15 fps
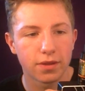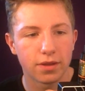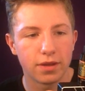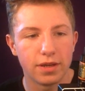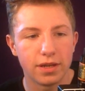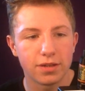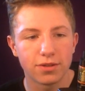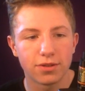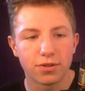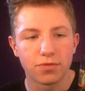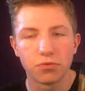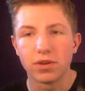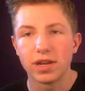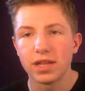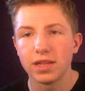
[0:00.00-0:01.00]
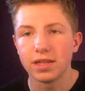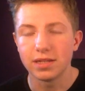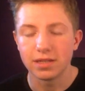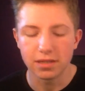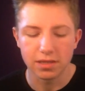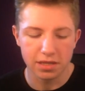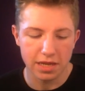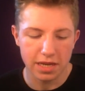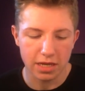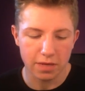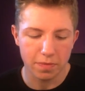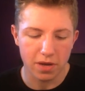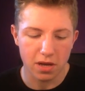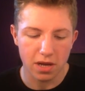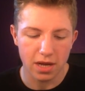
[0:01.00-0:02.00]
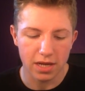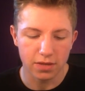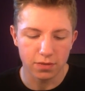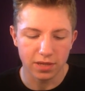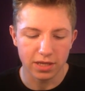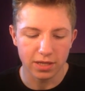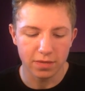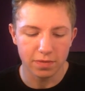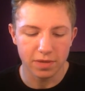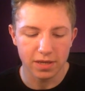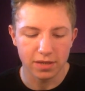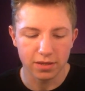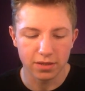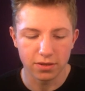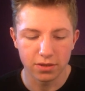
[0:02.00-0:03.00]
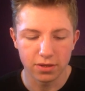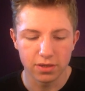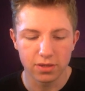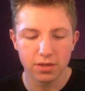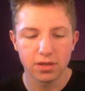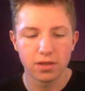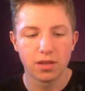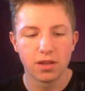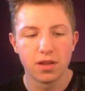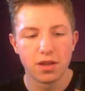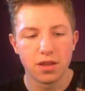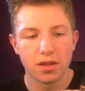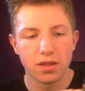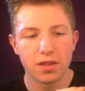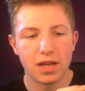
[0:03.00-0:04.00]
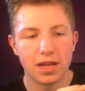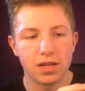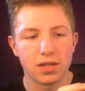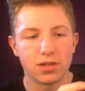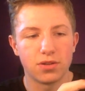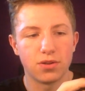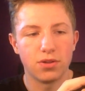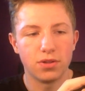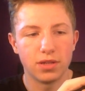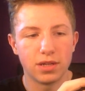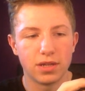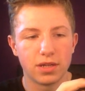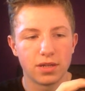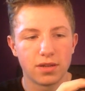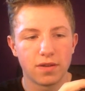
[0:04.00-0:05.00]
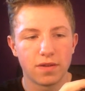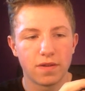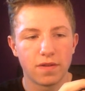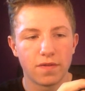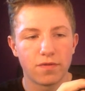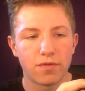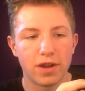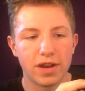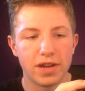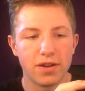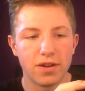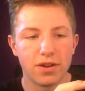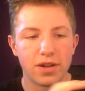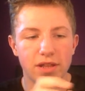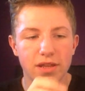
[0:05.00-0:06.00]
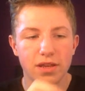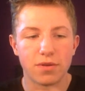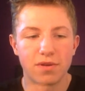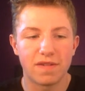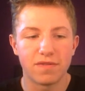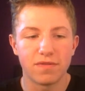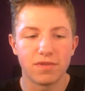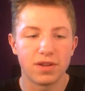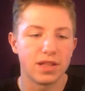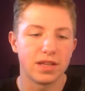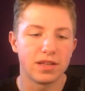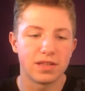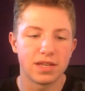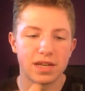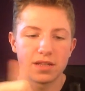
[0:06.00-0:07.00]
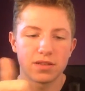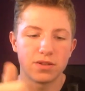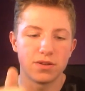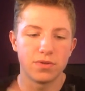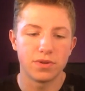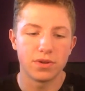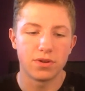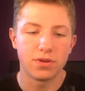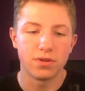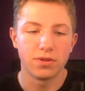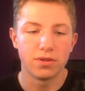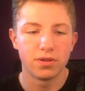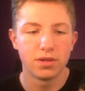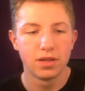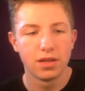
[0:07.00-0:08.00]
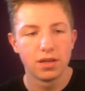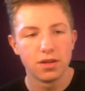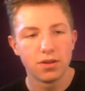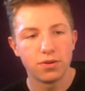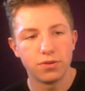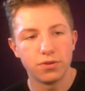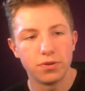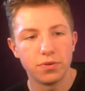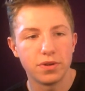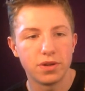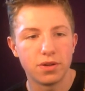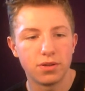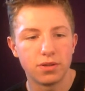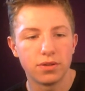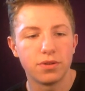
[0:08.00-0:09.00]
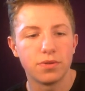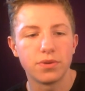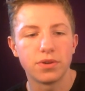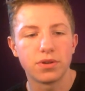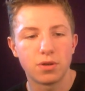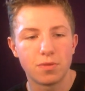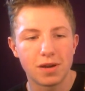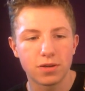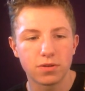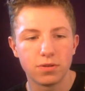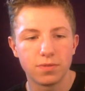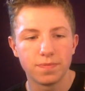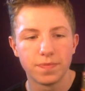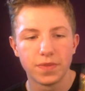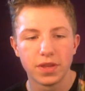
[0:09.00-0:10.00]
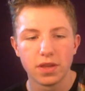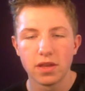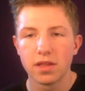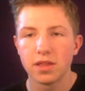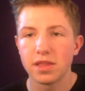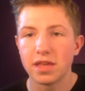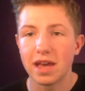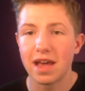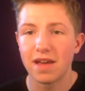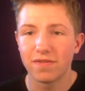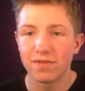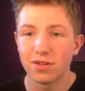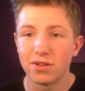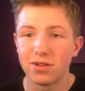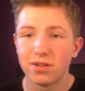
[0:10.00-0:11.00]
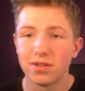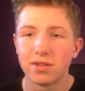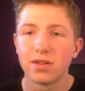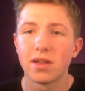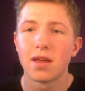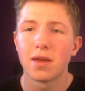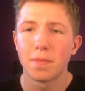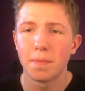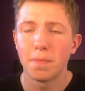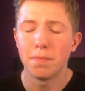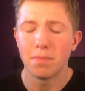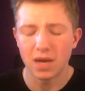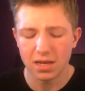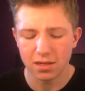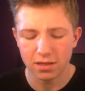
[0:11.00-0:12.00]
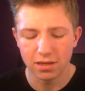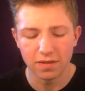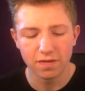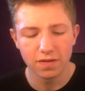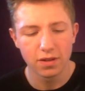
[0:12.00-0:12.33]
And it's all really easy to take apart as well. It's basically just, that's the only threading on it that you have to really take to do it all, undo it all and do it all back up. The airflow, massive.